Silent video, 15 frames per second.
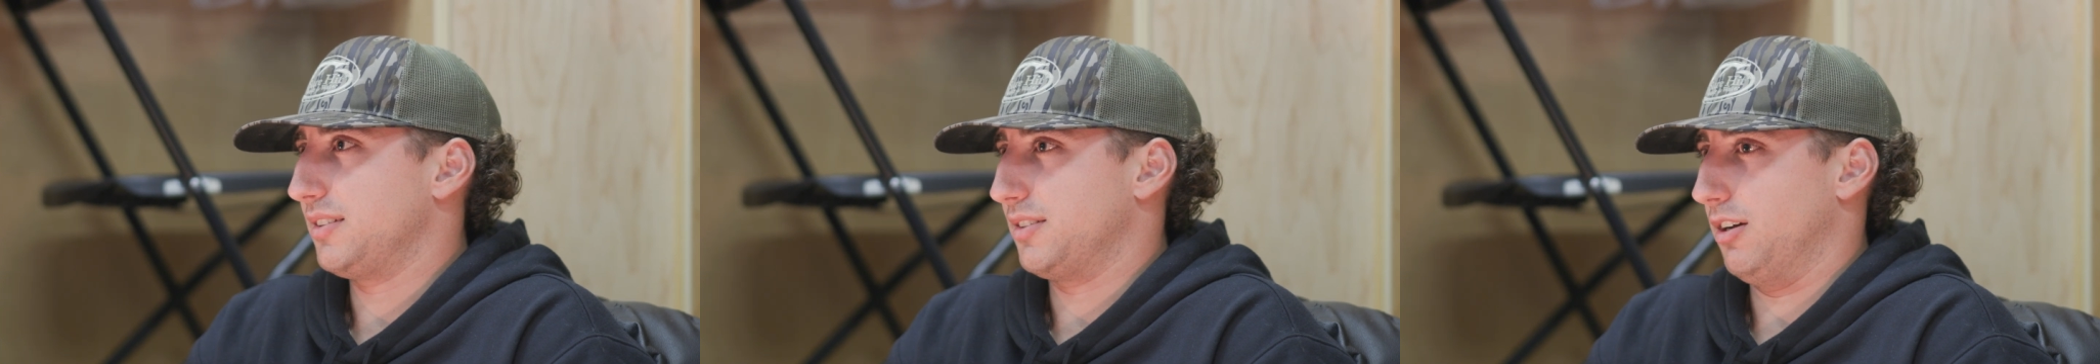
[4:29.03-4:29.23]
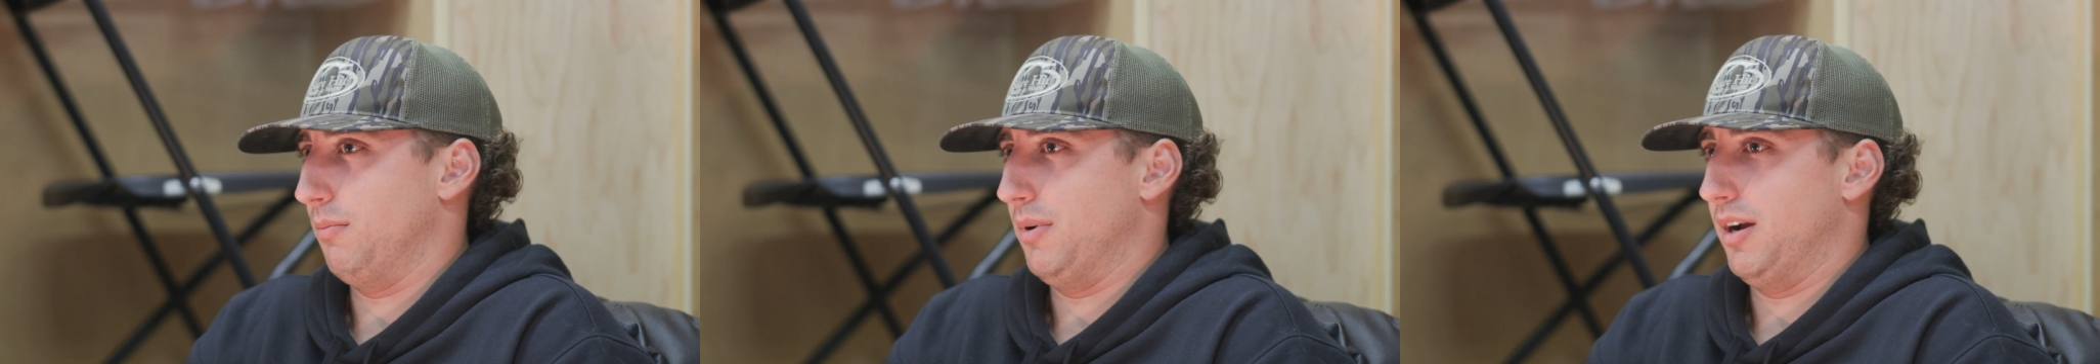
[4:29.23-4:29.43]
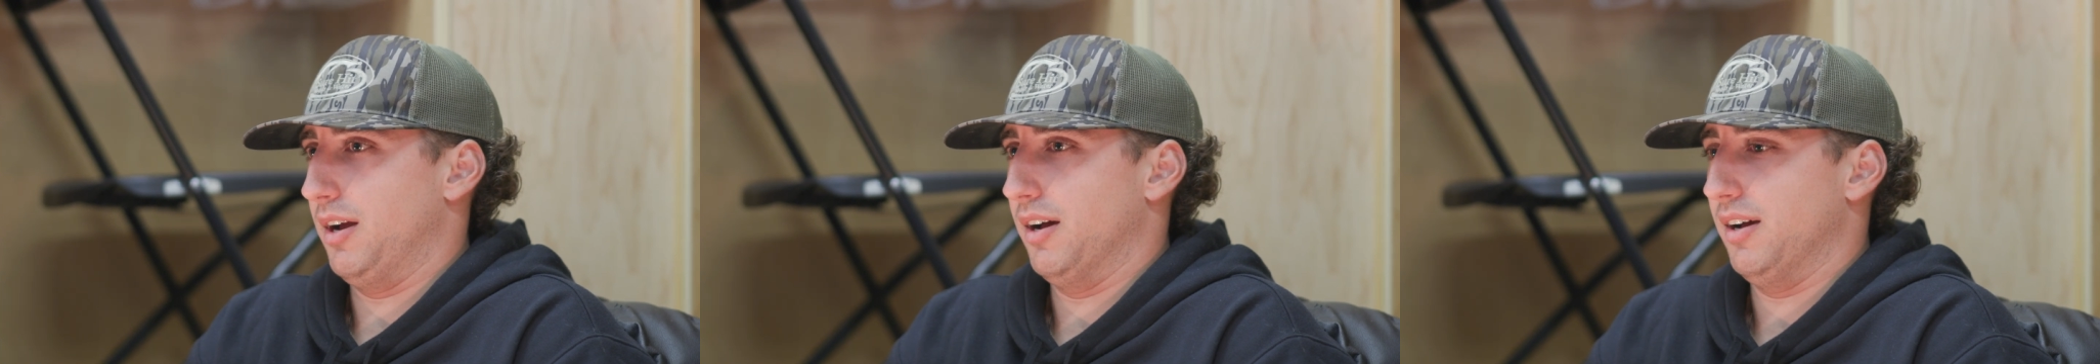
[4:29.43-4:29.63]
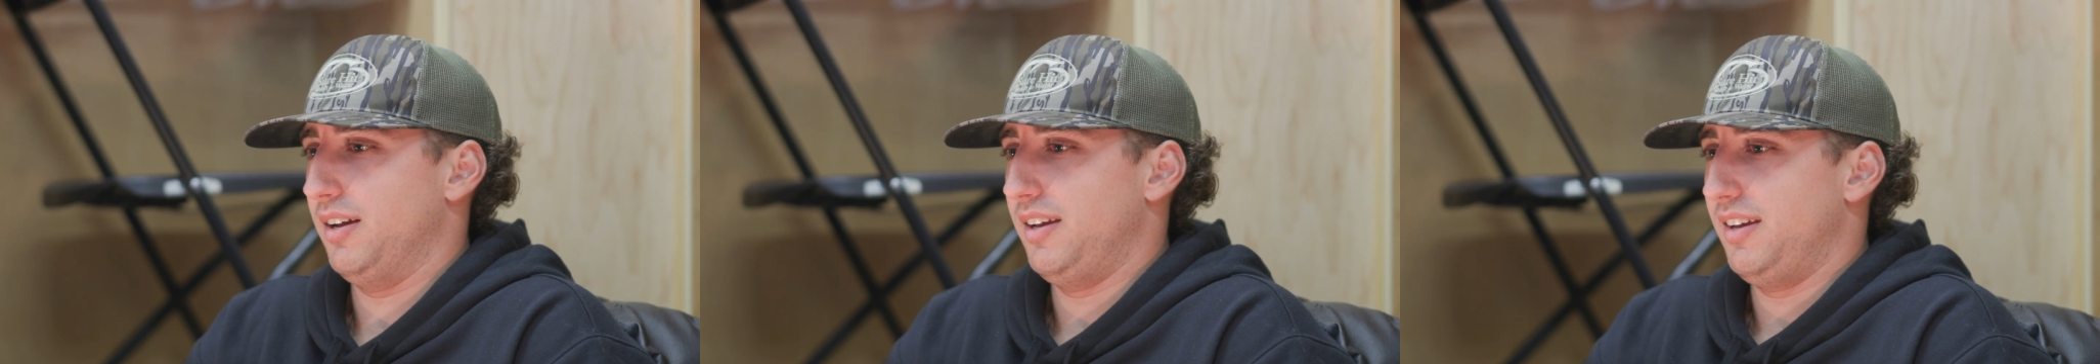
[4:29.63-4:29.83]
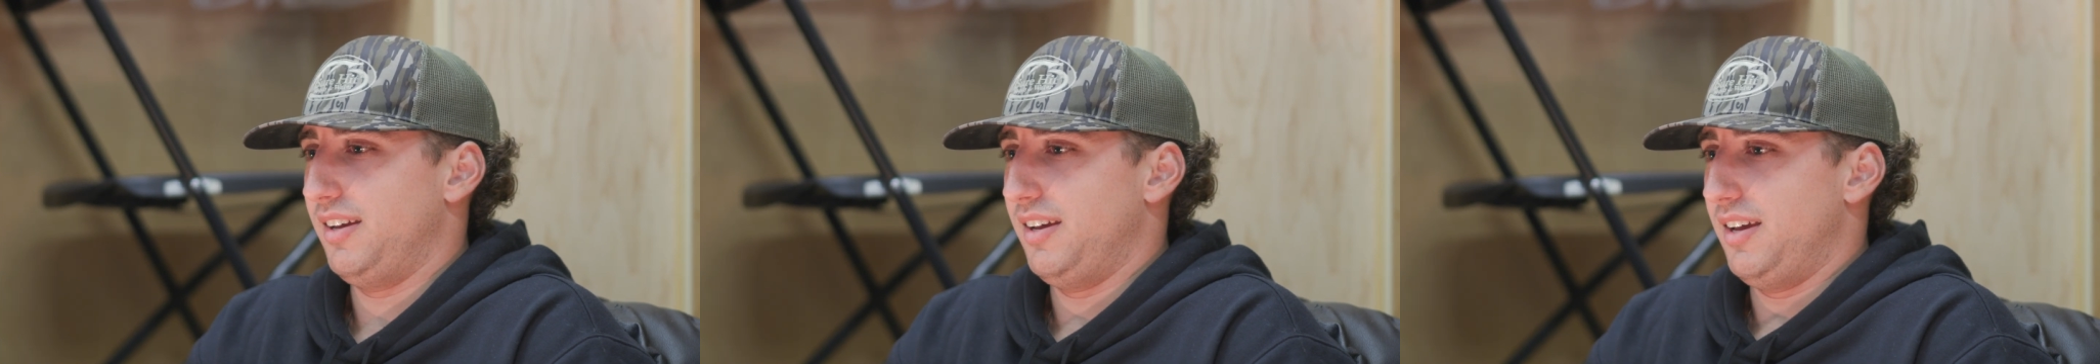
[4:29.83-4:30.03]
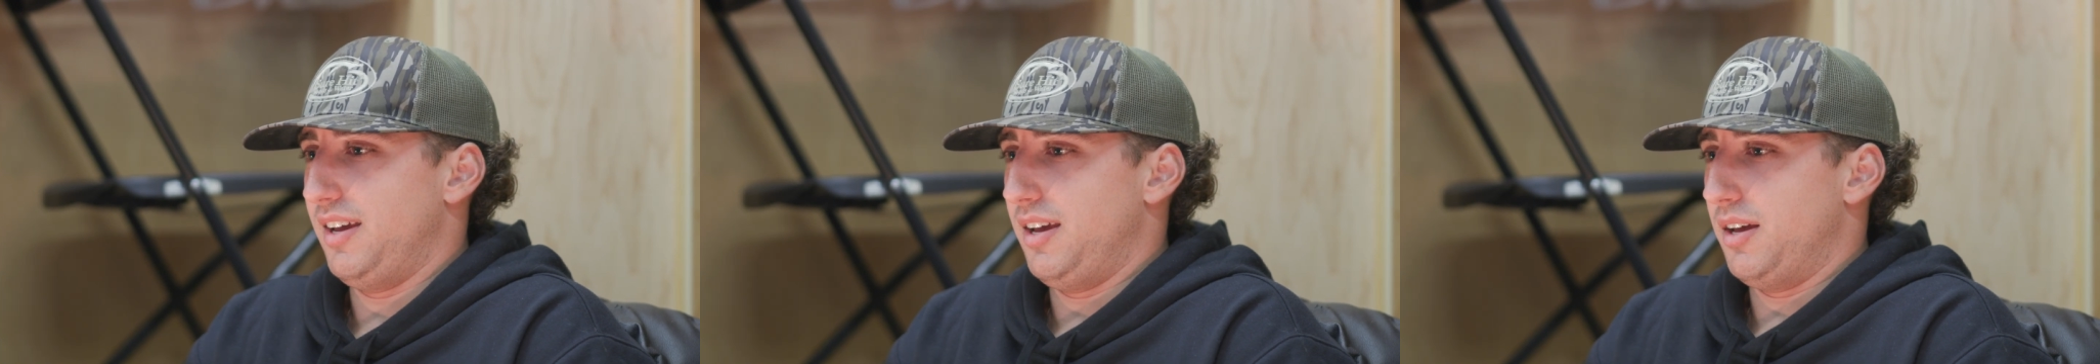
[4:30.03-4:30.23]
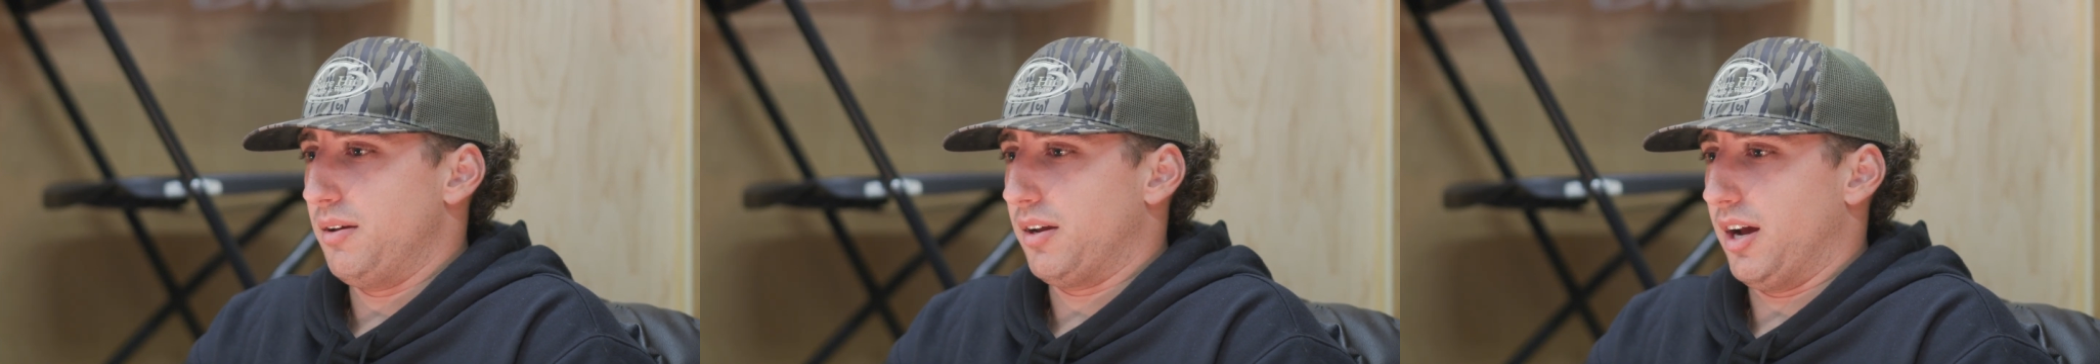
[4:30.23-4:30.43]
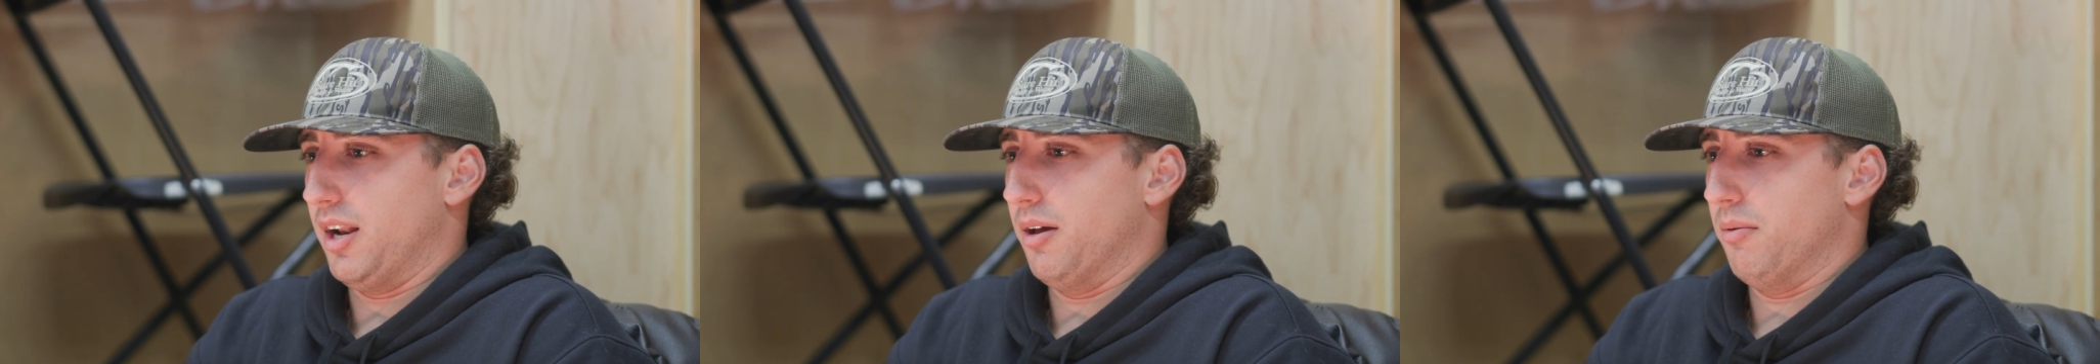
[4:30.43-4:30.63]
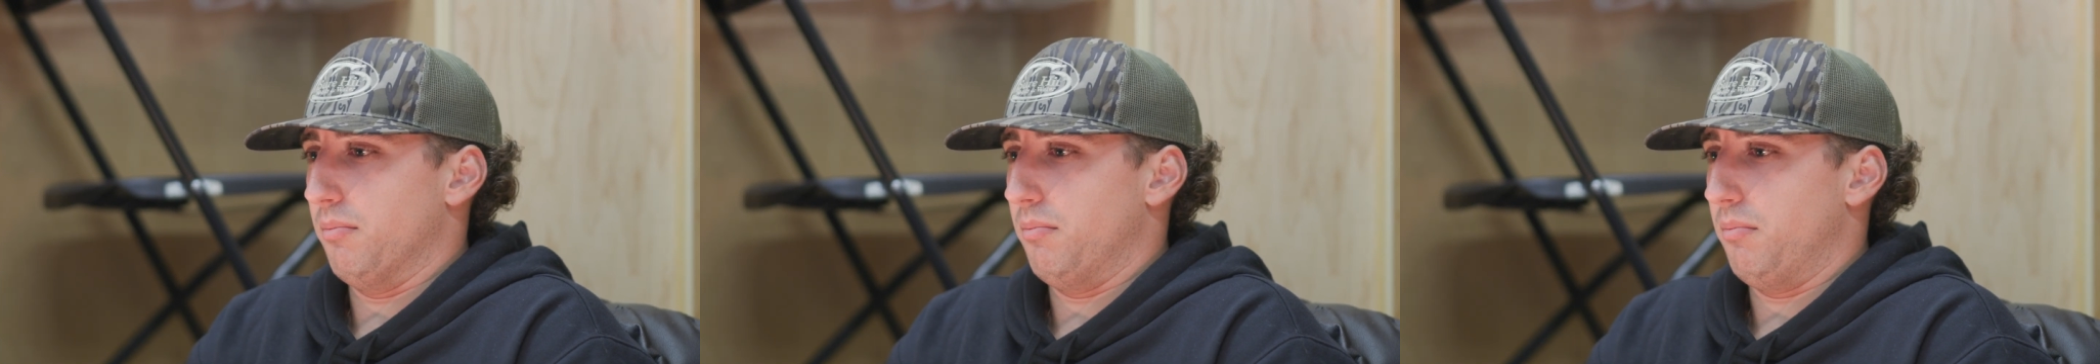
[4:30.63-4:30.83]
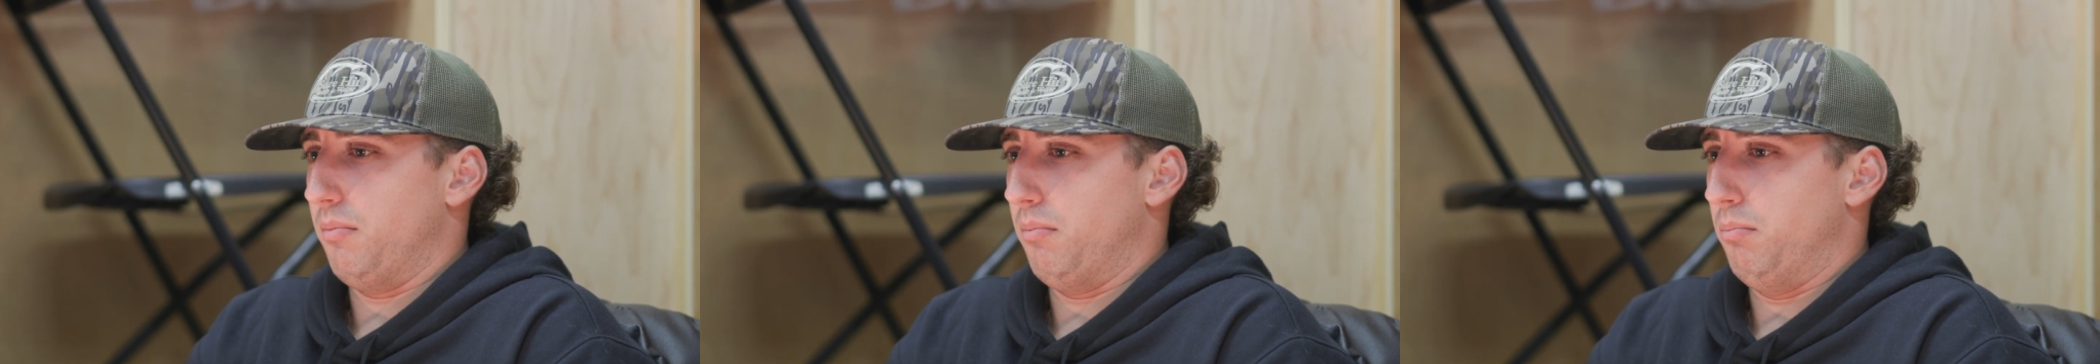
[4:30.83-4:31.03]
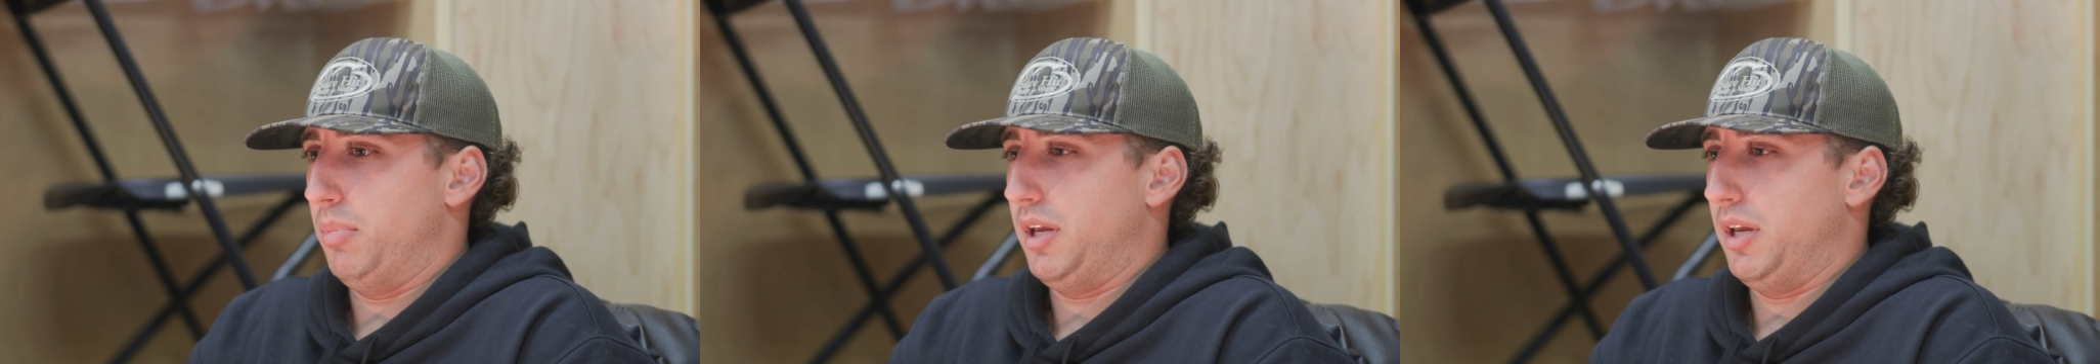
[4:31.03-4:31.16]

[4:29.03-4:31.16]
So I'm going to kind of